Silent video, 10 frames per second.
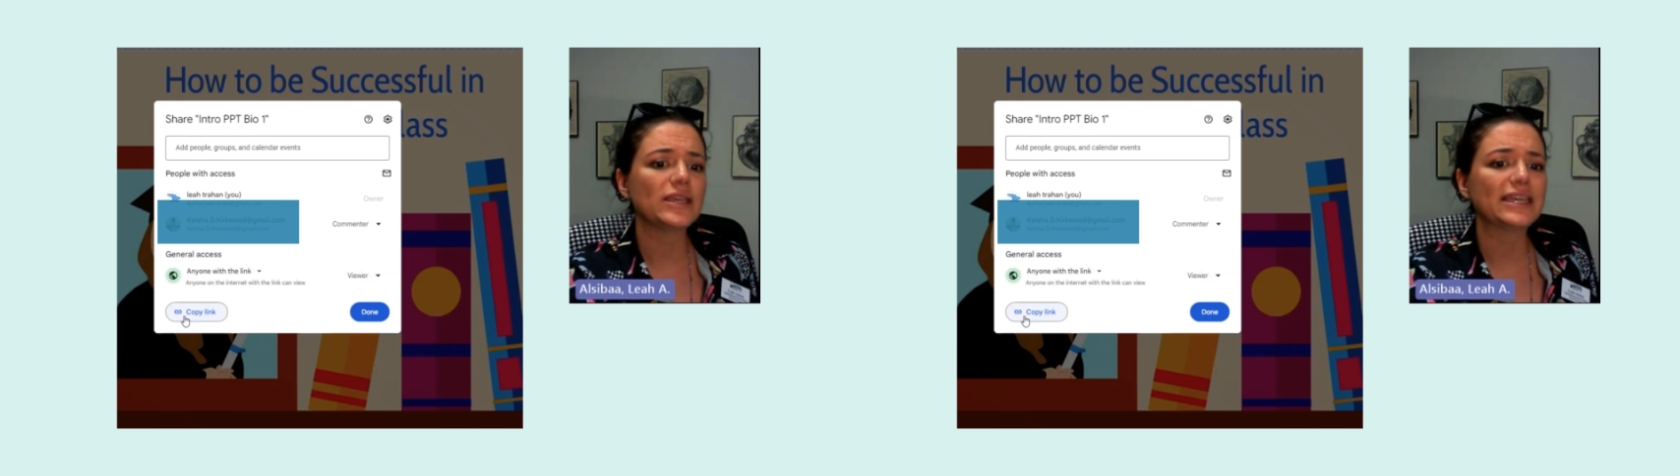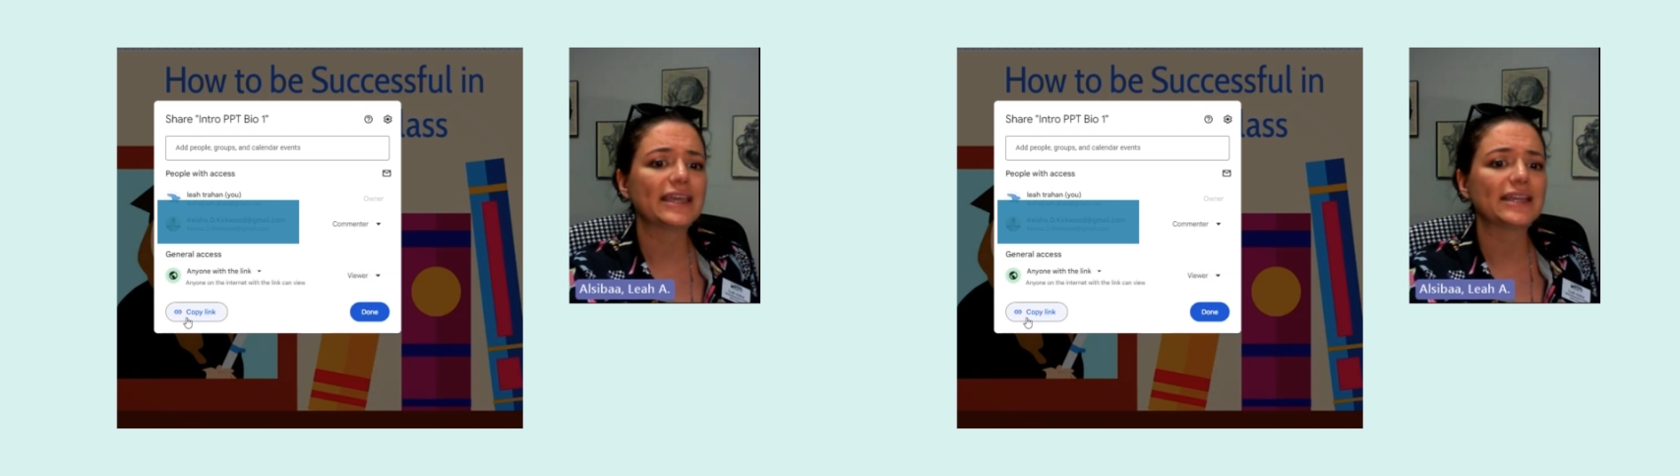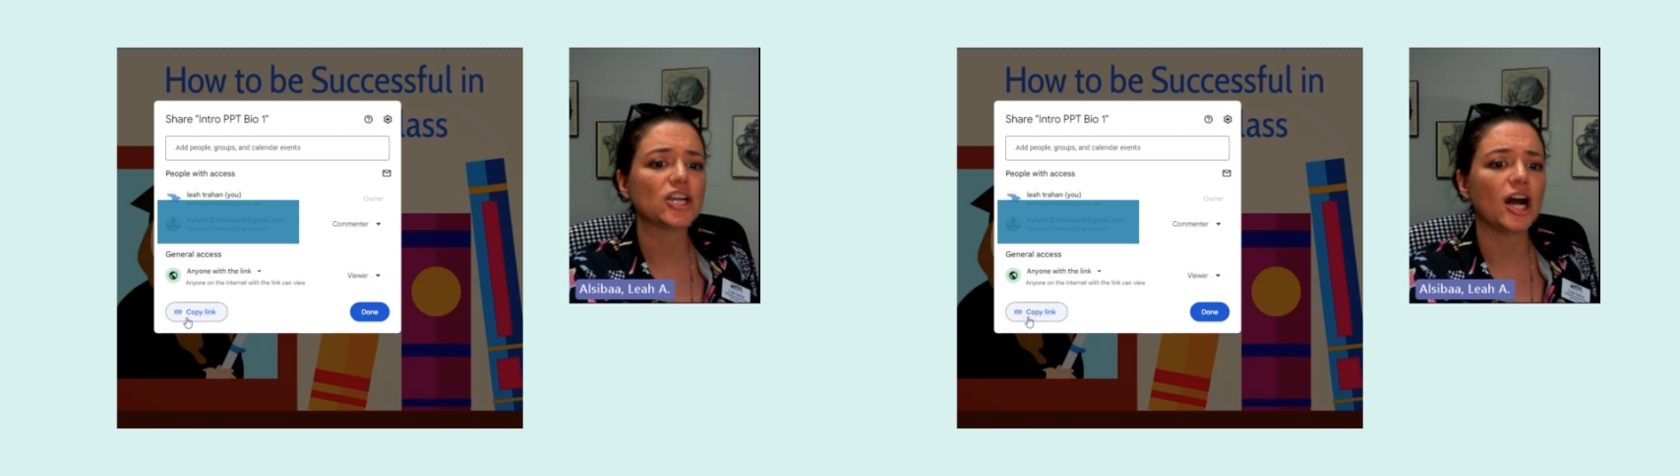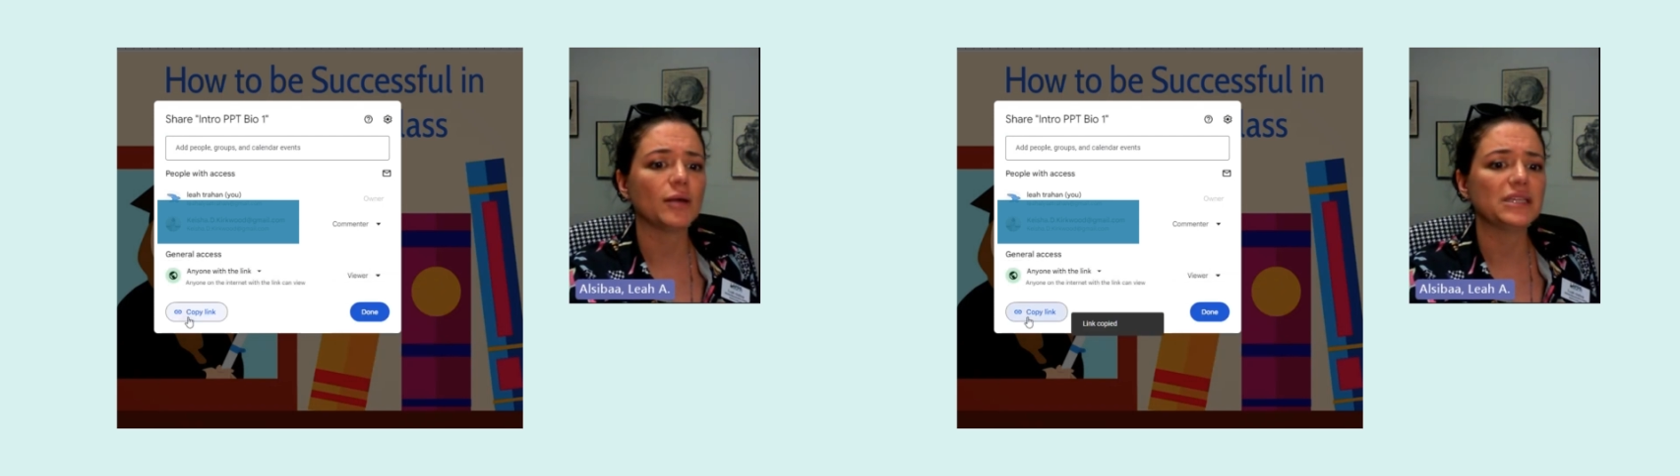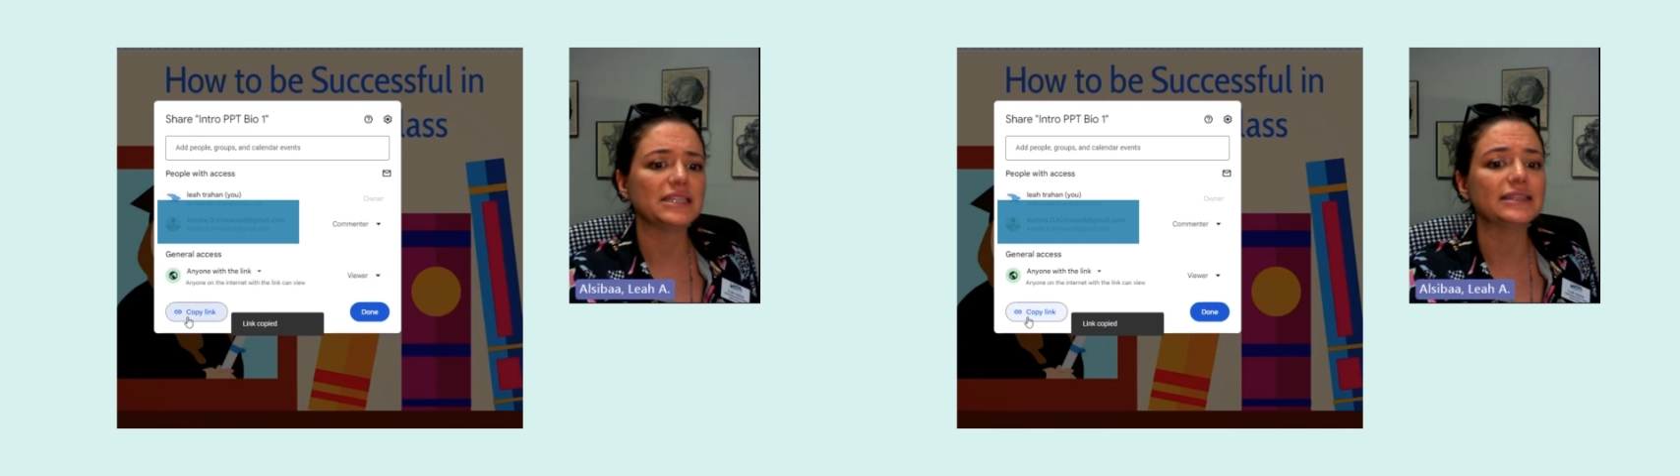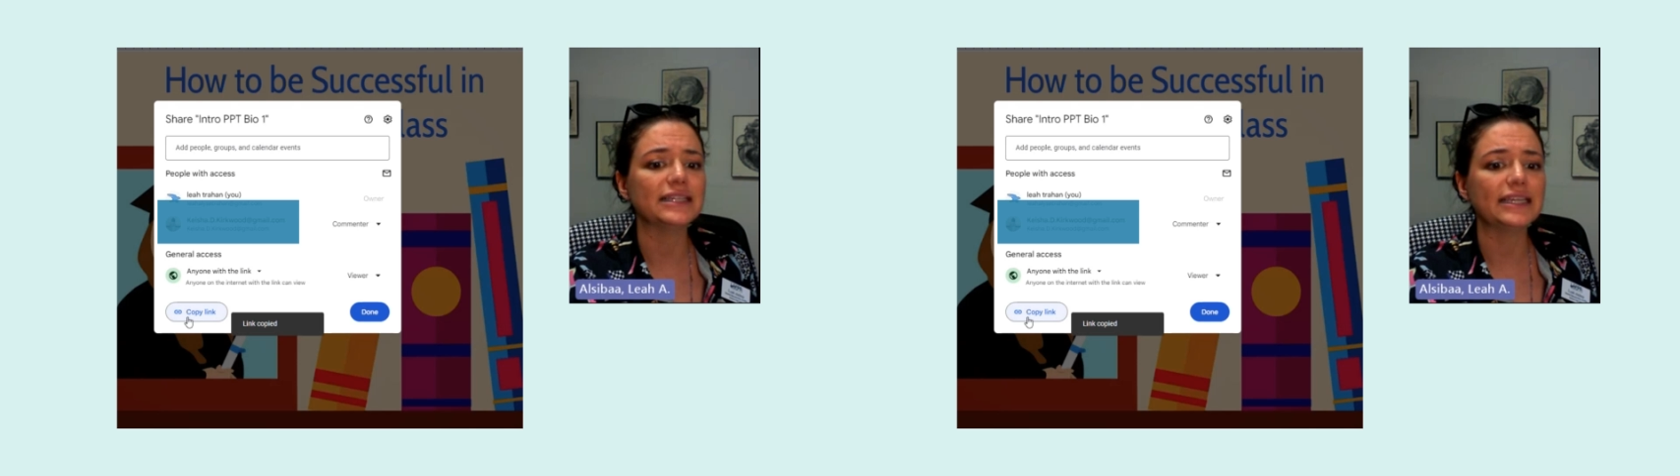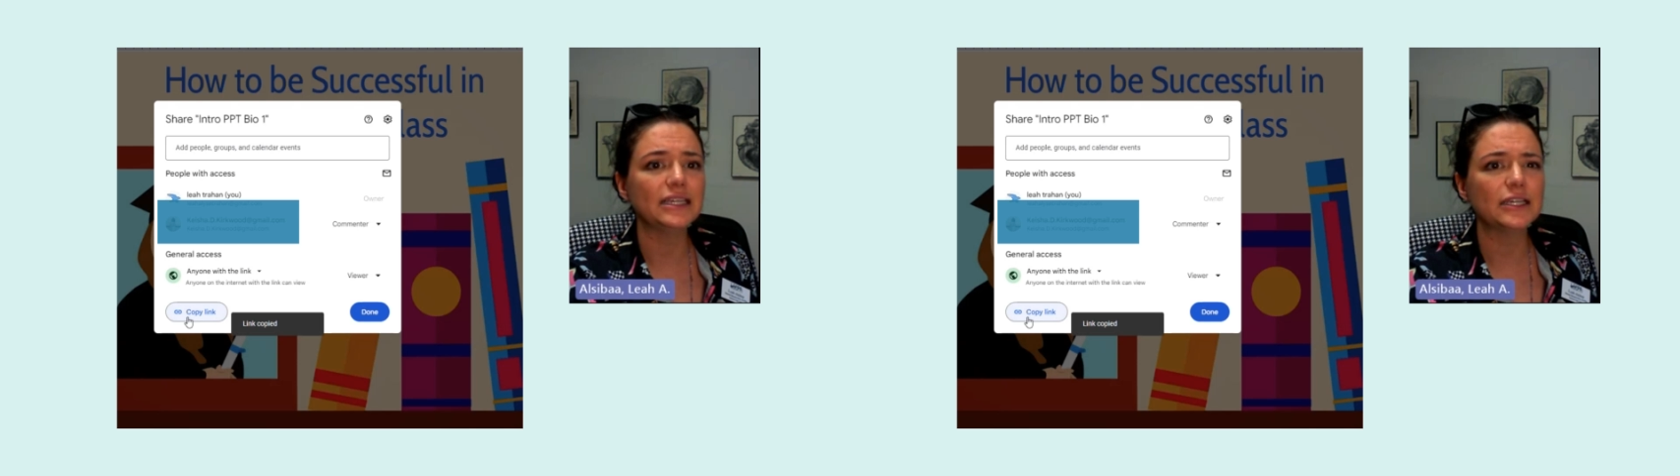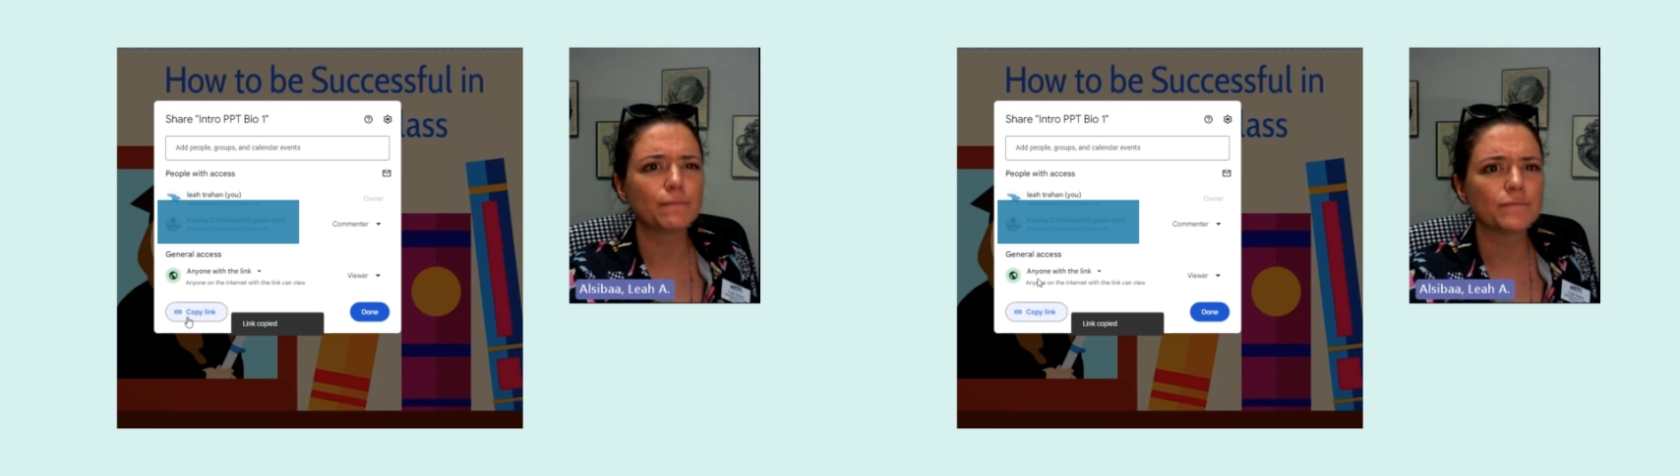we can copy the
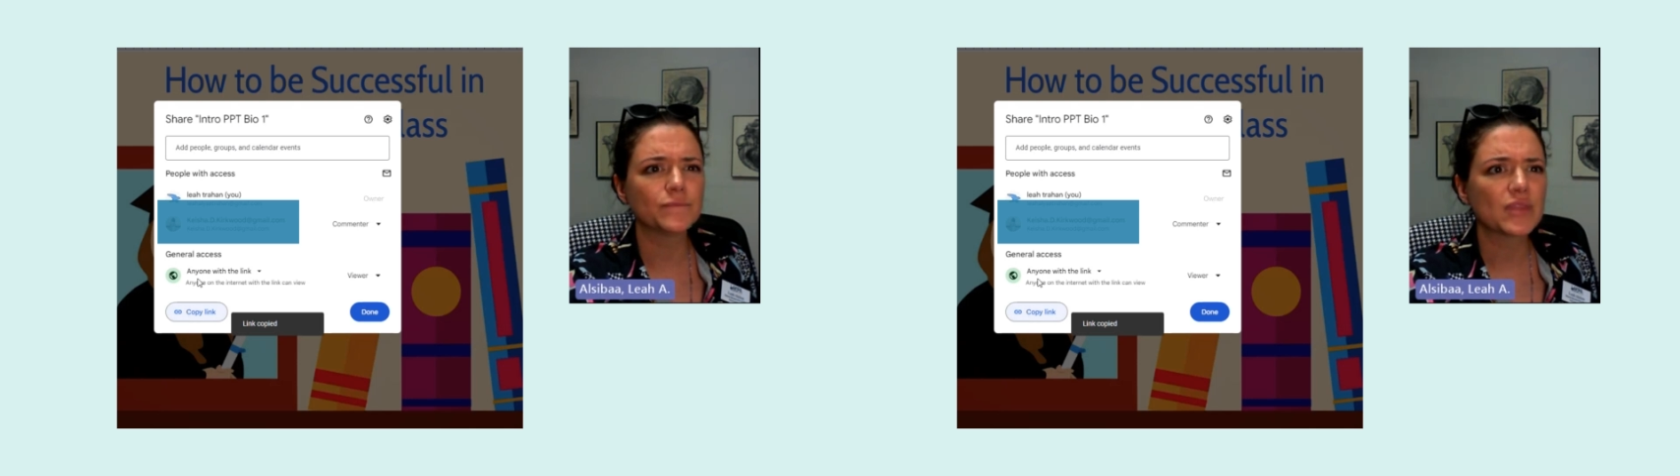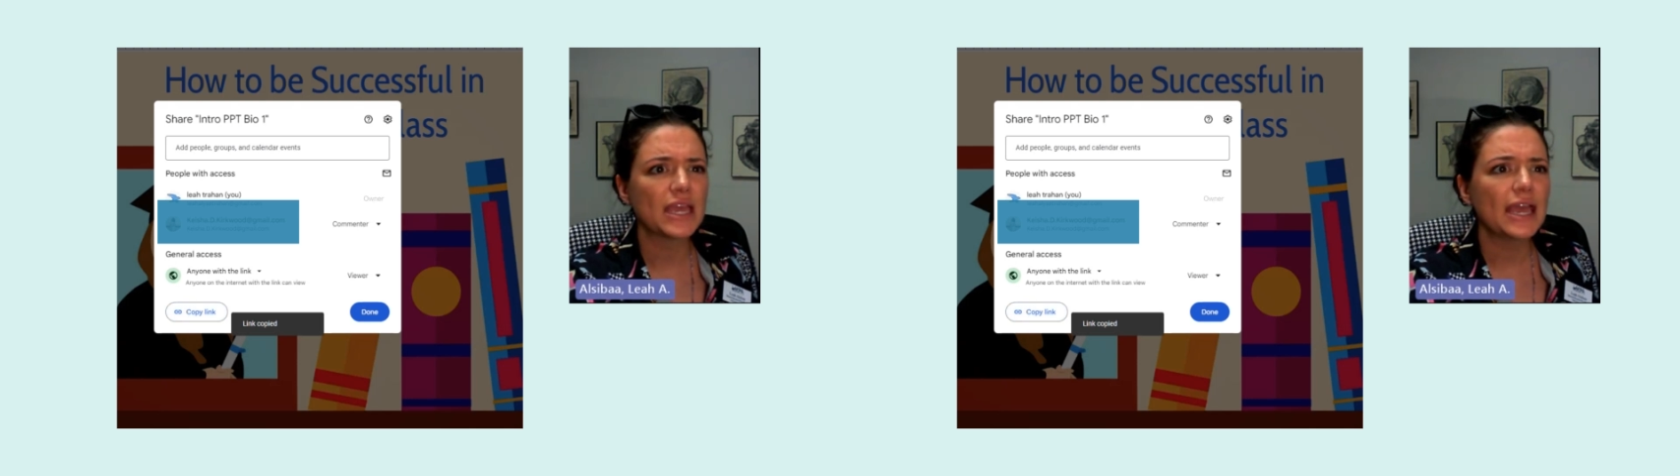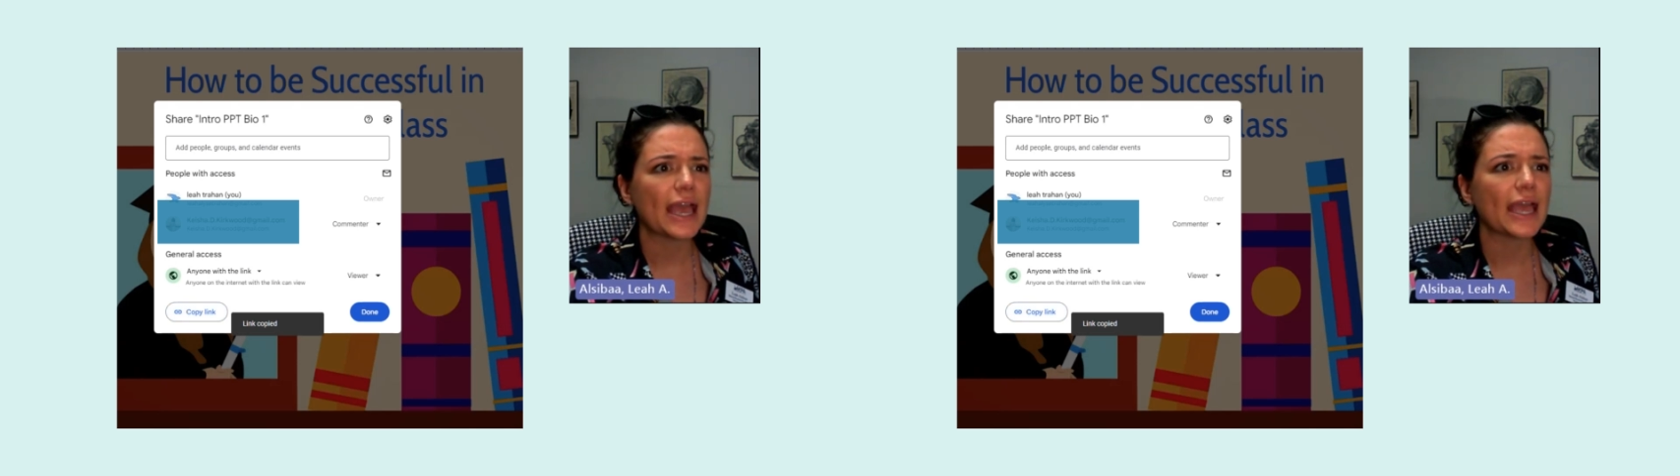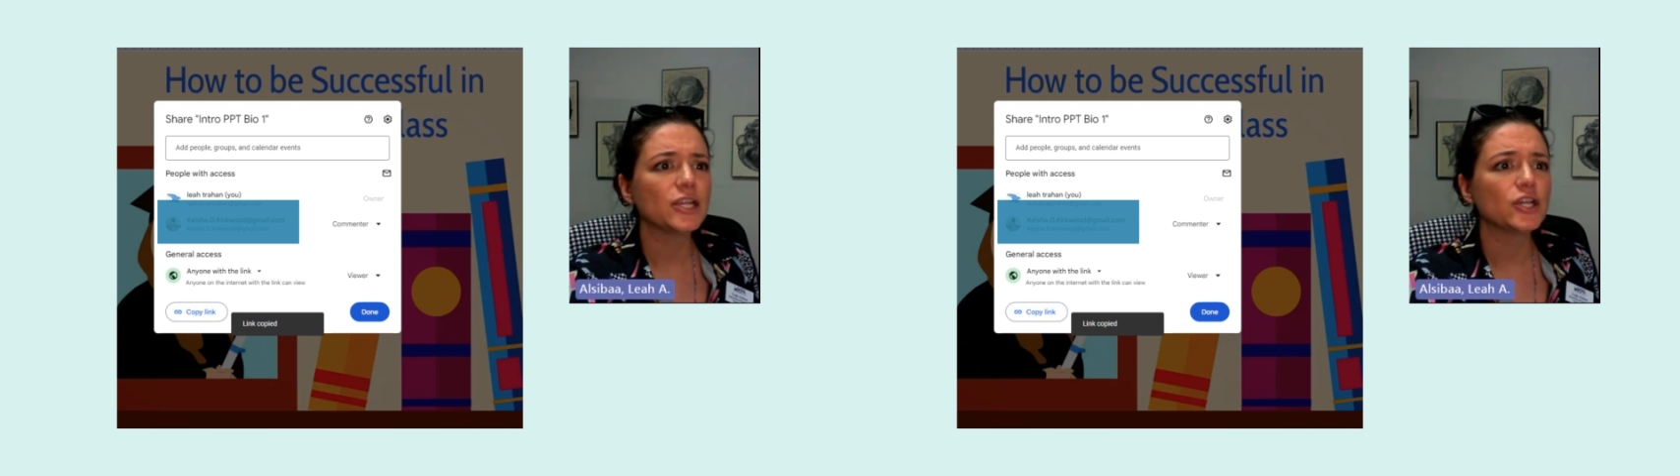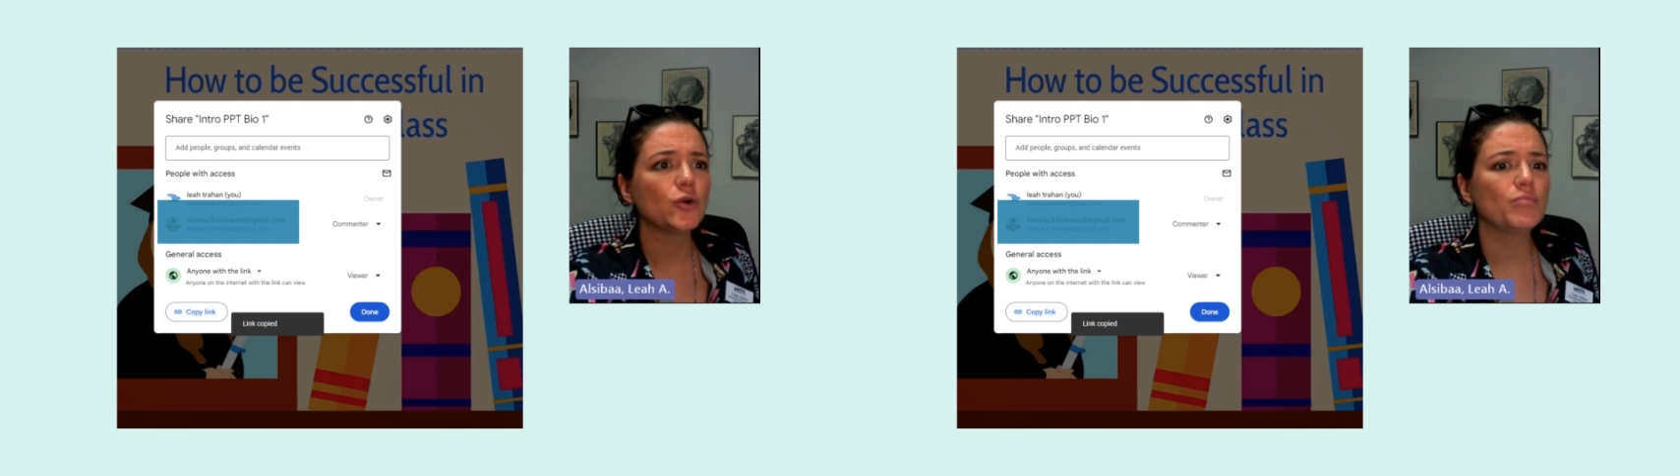link and